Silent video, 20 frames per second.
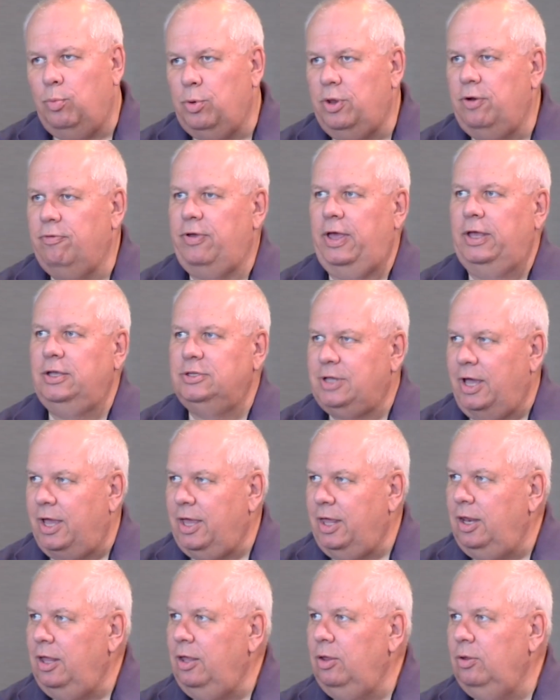a bit of
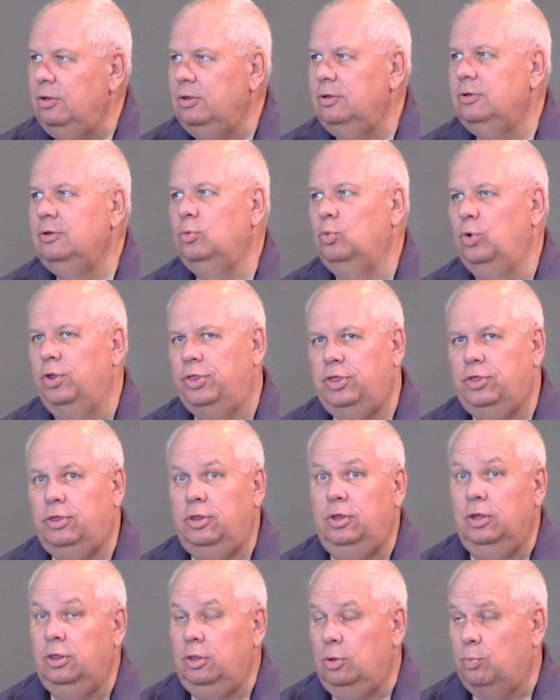anxiety
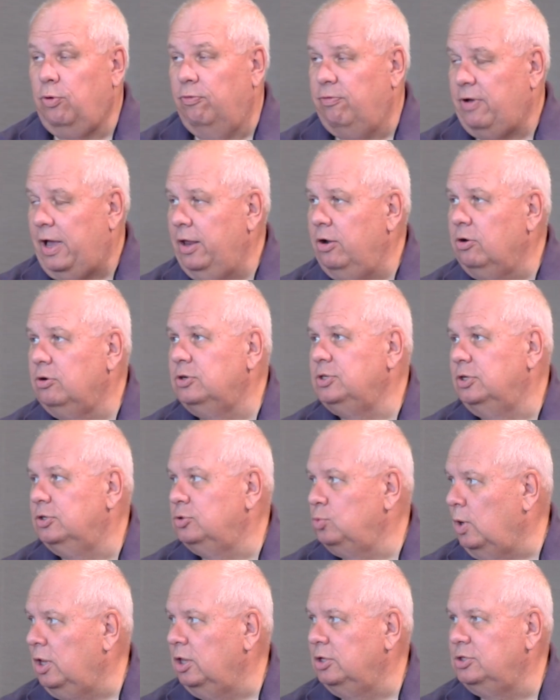in the providers
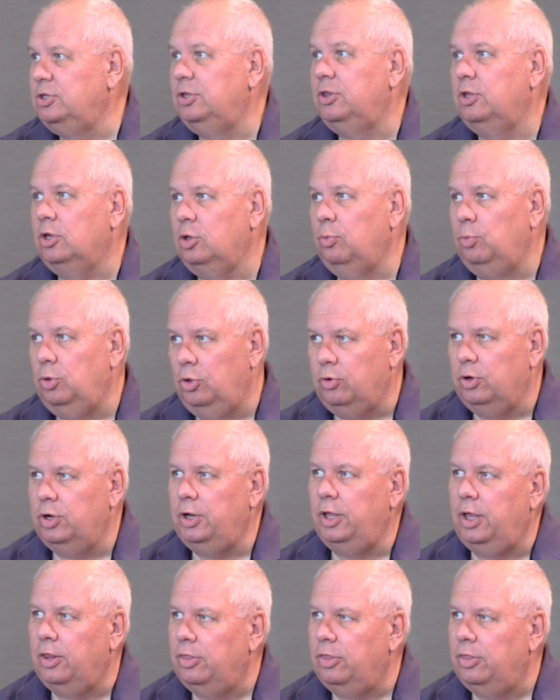as well as in the community